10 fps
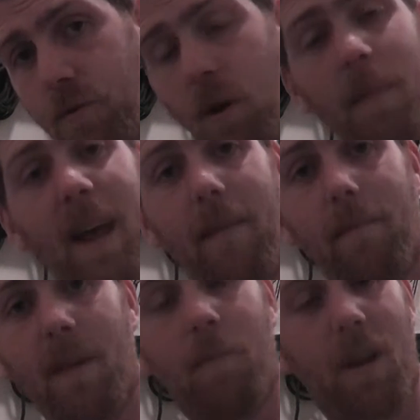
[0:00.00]
drop
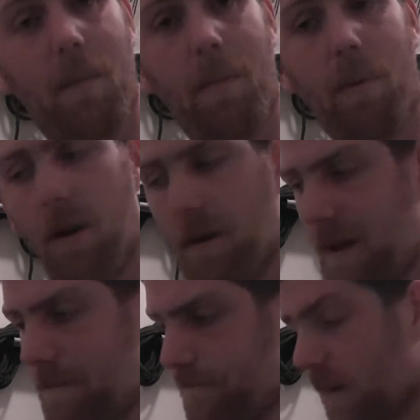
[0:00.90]
net that we're going to be putting them
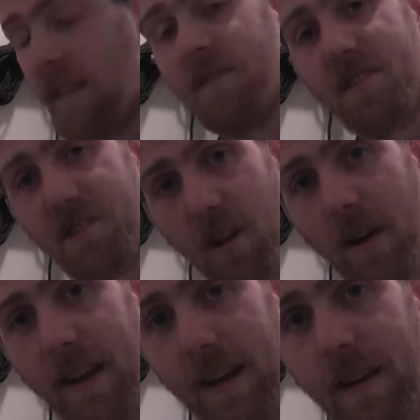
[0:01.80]
in, I've
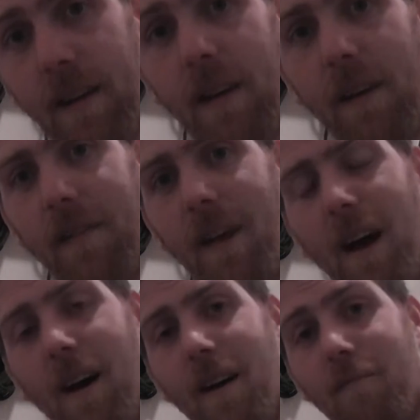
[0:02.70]
decided that
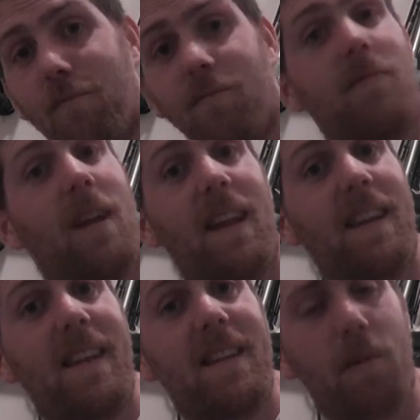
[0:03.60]
I
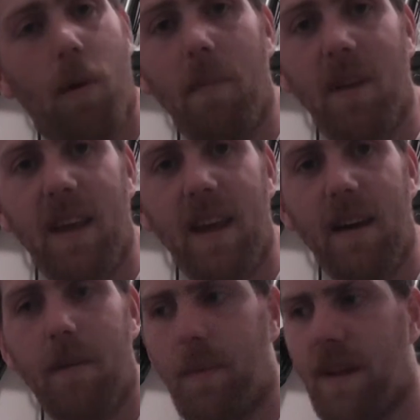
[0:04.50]
really need to up the
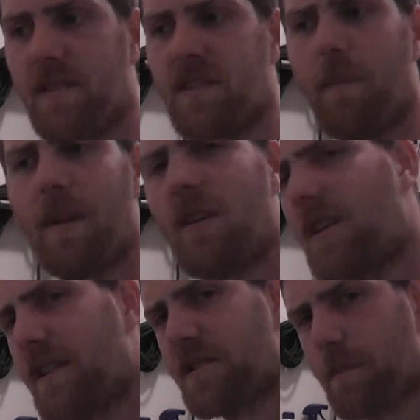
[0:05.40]
gear, because I've been
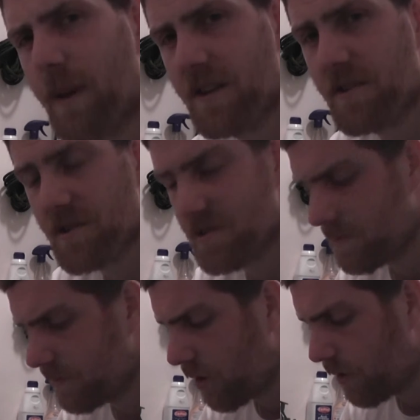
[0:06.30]
looking at some pictures of
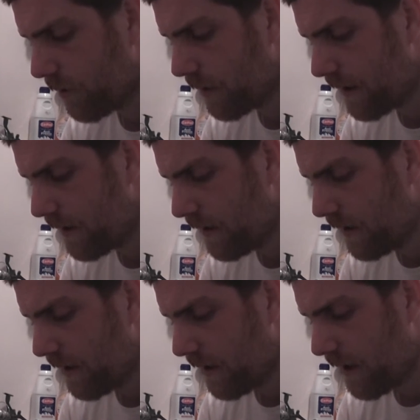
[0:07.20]
some conger, and
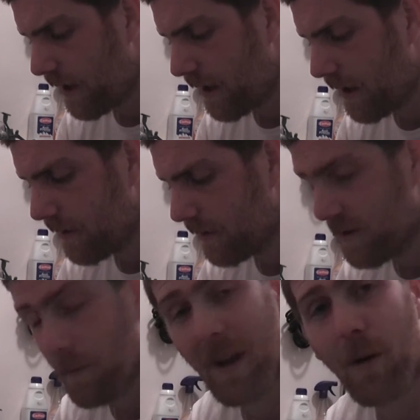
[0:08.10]

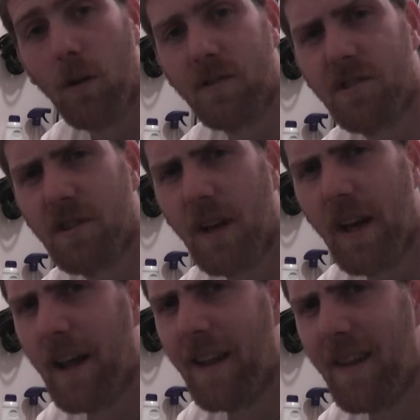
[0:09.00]
the big ones,
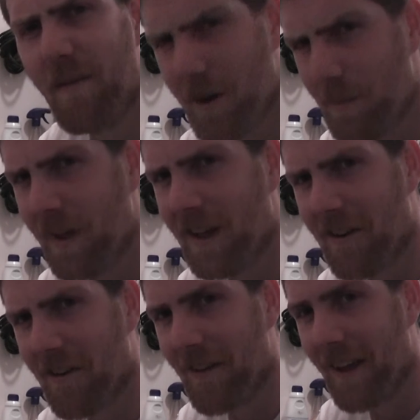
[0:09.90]
they're very big,
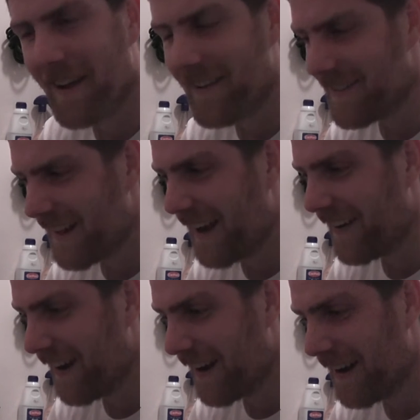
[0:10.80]
aren't they?
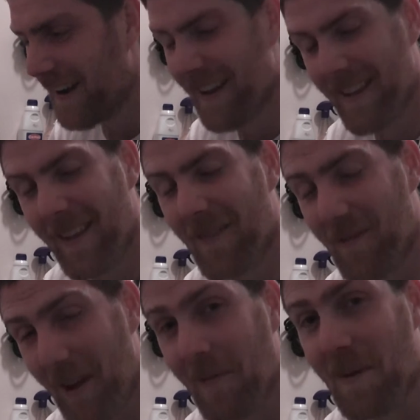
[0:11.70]
They're
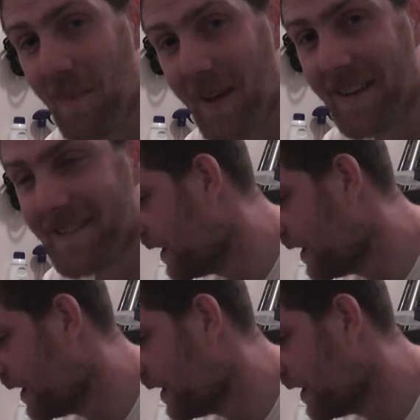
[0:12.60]
very big.